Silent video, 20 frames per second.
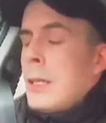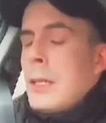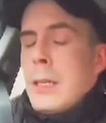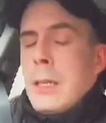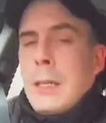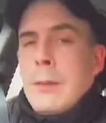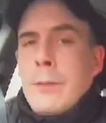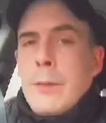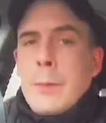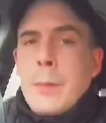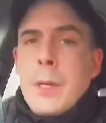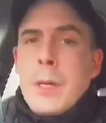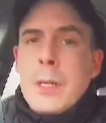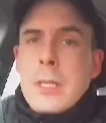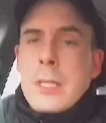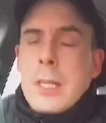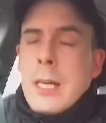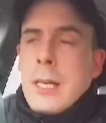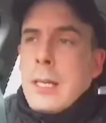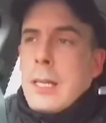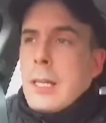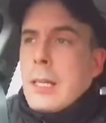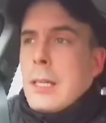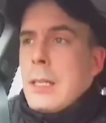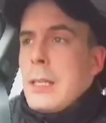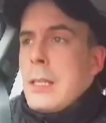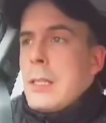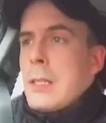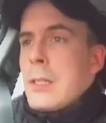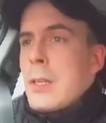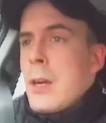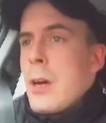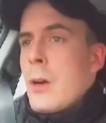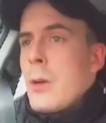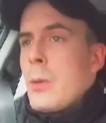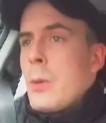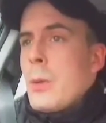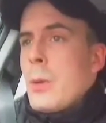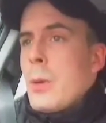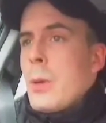and for my sake.
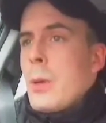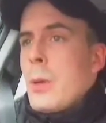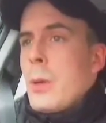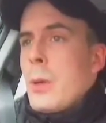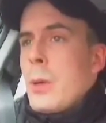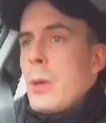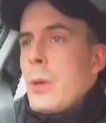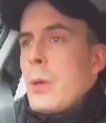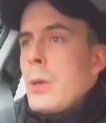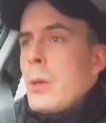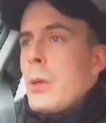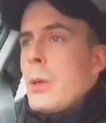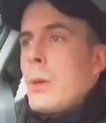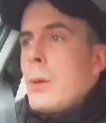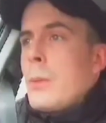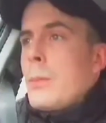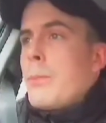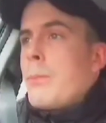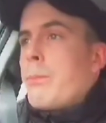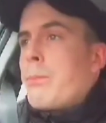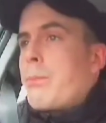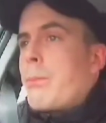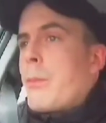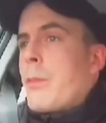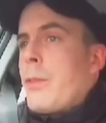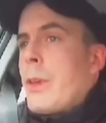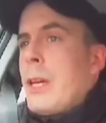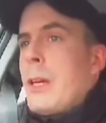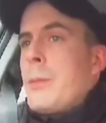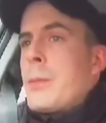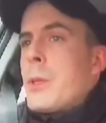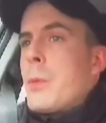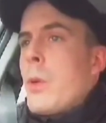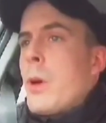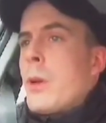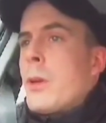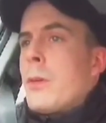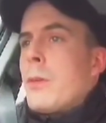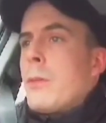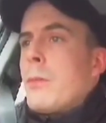So for him to
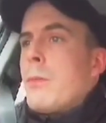want it